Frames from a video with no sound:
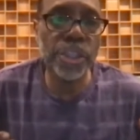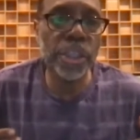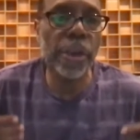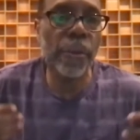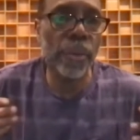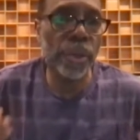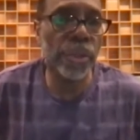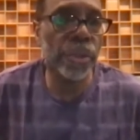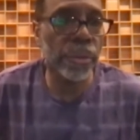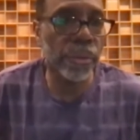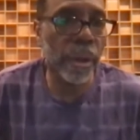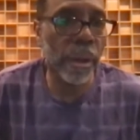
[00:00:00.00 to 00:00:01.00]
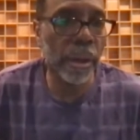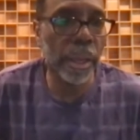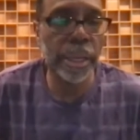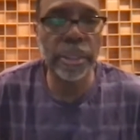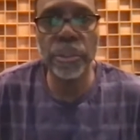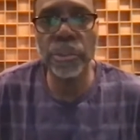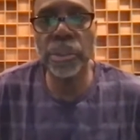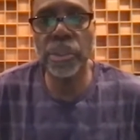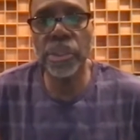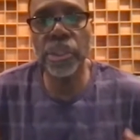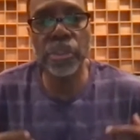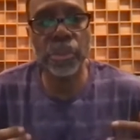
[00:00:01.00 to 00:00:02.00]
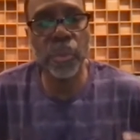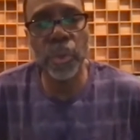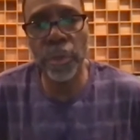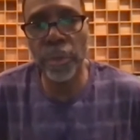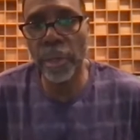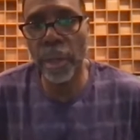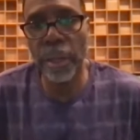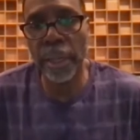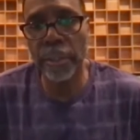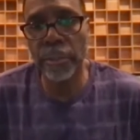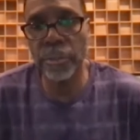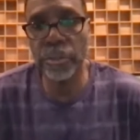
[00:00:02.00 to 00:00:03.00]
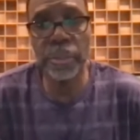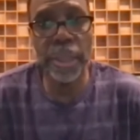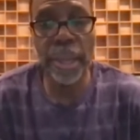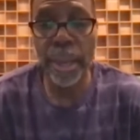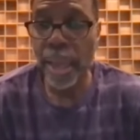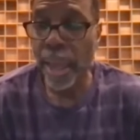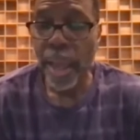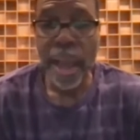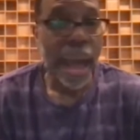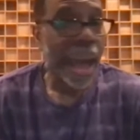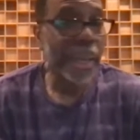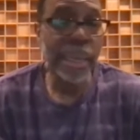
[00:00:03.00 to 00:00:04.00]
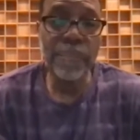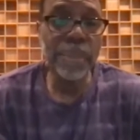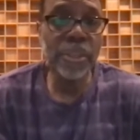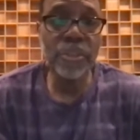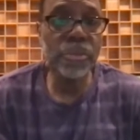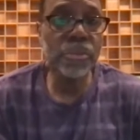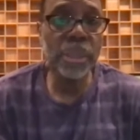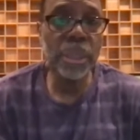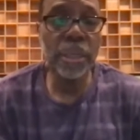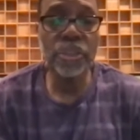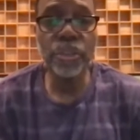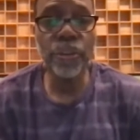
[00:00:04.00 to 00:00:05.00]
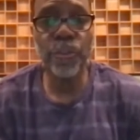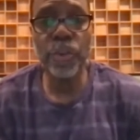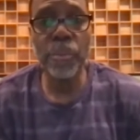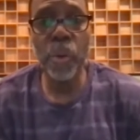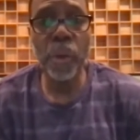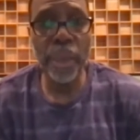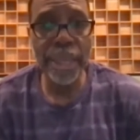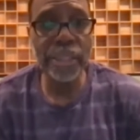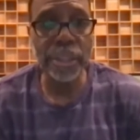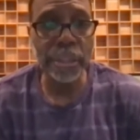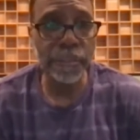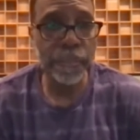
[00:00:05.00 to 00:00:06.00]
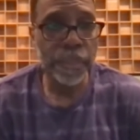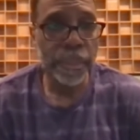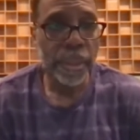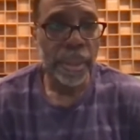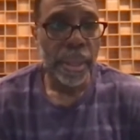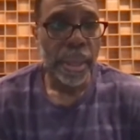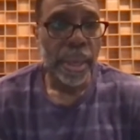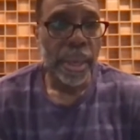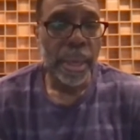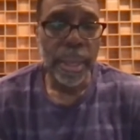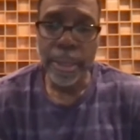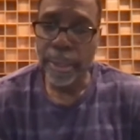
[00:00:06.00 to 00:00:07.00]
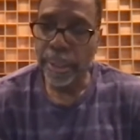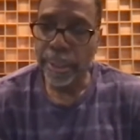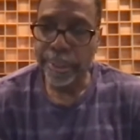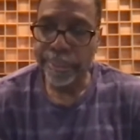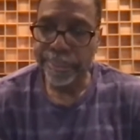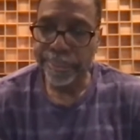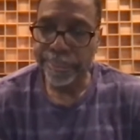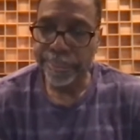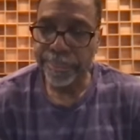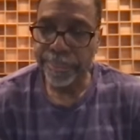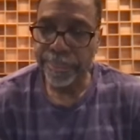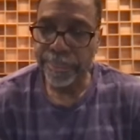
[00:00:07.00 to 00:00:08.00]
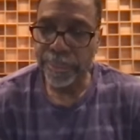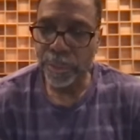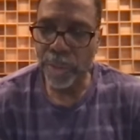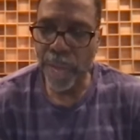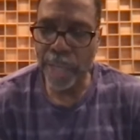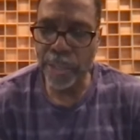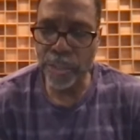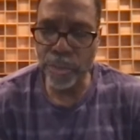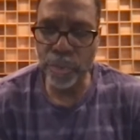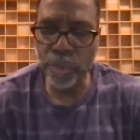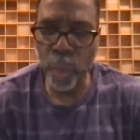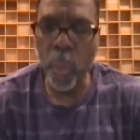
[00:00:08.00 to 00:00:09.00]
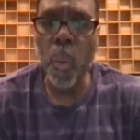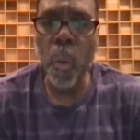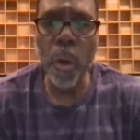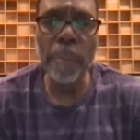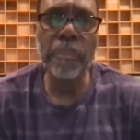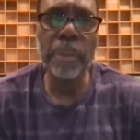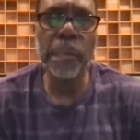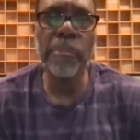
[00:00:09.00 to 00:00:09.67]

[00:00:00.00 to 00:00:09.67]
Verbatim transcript: share with you. All I can do is teach you the word. All I can do is do that. I can't make you do none because you're a free moral agent. And um, you know, I used to want